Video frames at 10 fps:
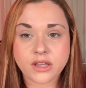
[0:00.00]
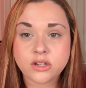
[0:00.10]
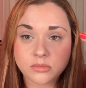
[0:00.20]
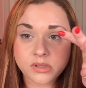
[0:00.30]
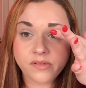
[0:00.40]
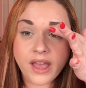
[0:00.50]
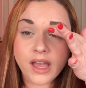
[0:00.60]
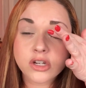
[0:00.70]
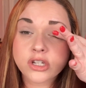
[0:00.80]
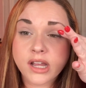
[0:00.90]
I couldn't believe I
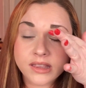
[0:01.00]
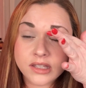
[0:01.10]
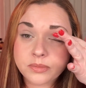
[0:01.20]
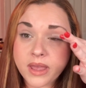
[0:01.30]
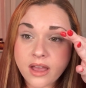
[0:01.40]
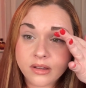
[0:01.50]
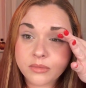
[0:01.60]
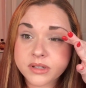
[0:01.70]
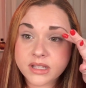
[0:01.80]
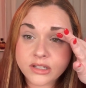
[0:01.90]
actually got this palette
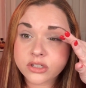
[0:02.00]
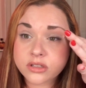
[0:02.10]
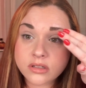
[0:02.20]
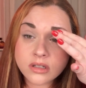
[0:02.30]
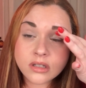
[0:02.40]
because I just